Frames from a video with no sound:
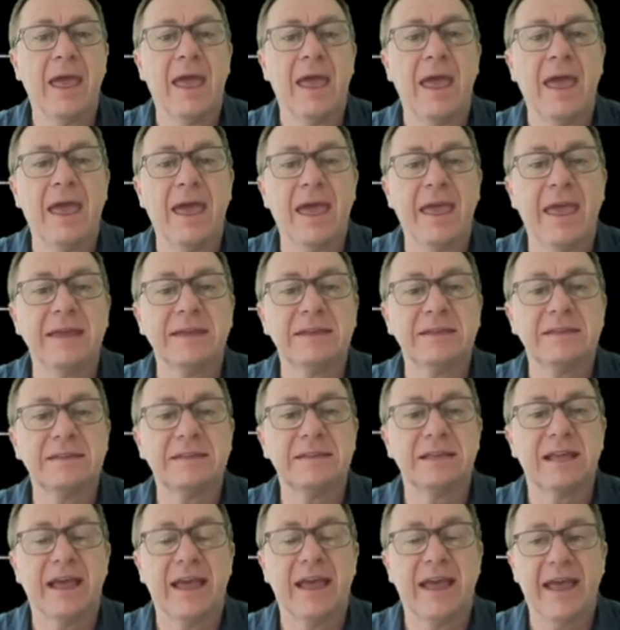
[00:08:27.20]
and
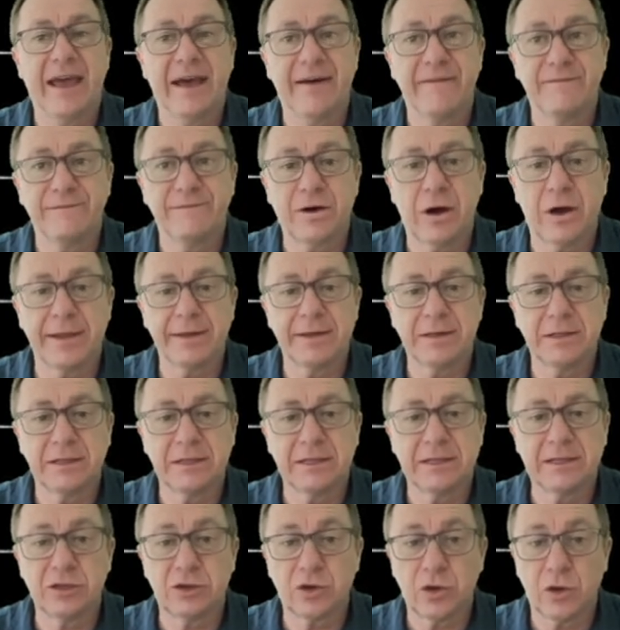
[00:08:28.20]
our final
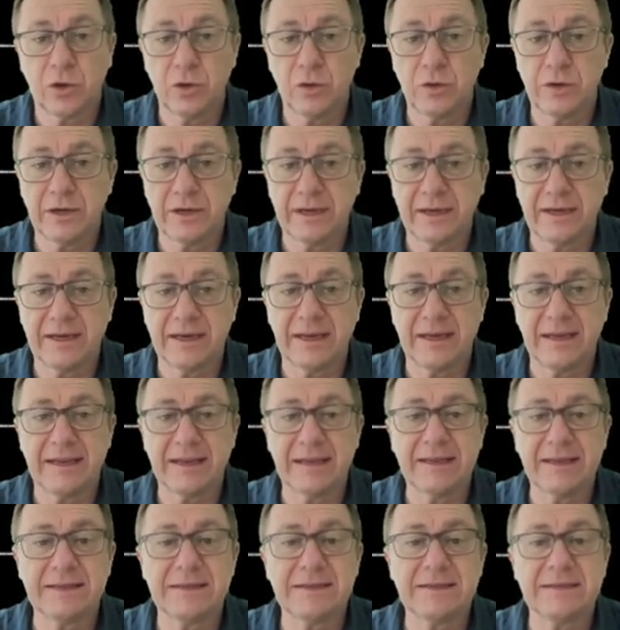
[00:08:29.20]
encoding
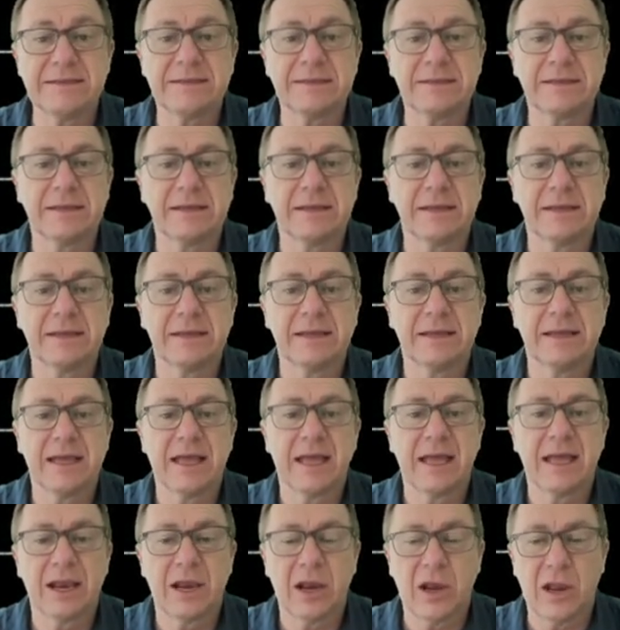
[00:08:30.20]
is
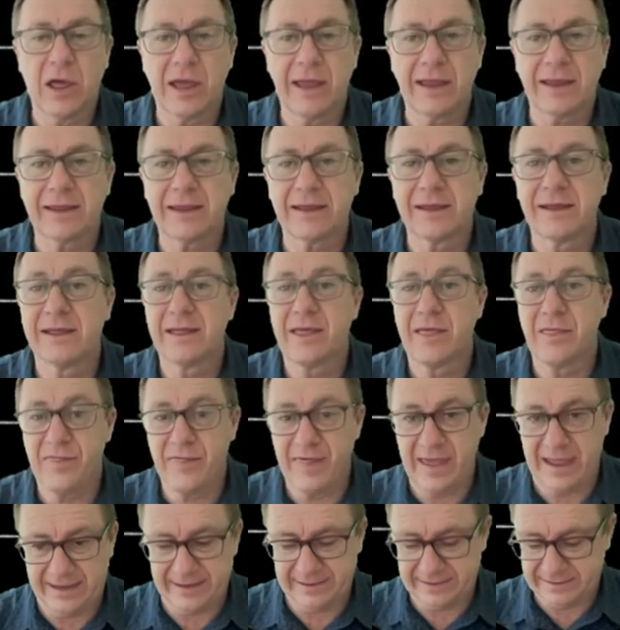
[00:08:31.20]
like
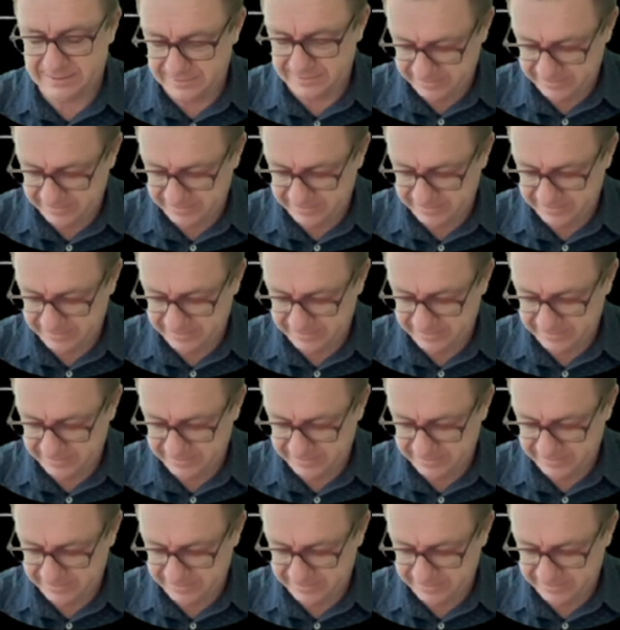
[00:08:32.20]
that.